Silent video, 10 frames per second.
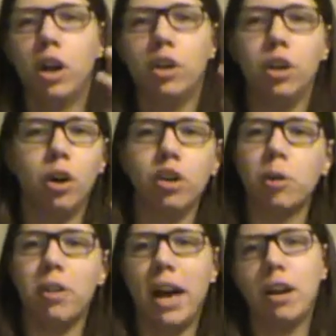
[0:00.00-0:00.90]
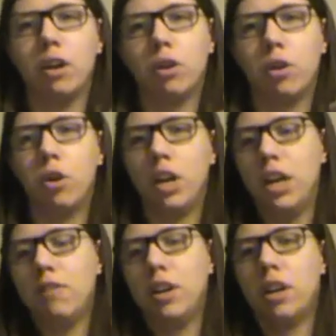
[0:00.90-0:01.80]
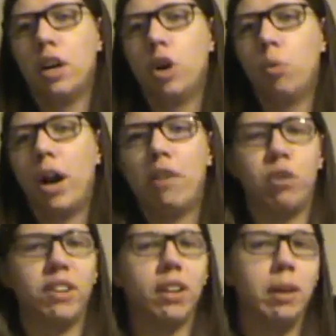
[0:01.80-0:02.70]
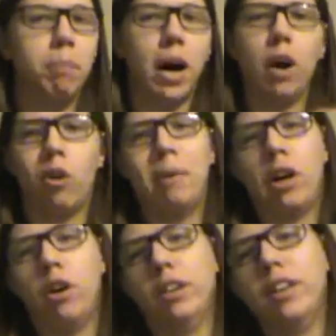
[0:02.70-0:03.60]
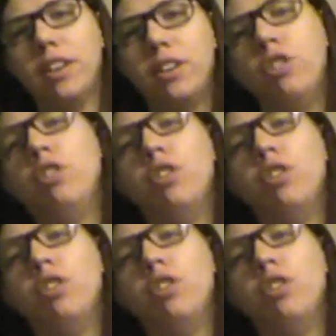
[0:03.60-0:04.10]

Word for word: you know, some of that, or even uh, what I've recently bought or am I currently listening to,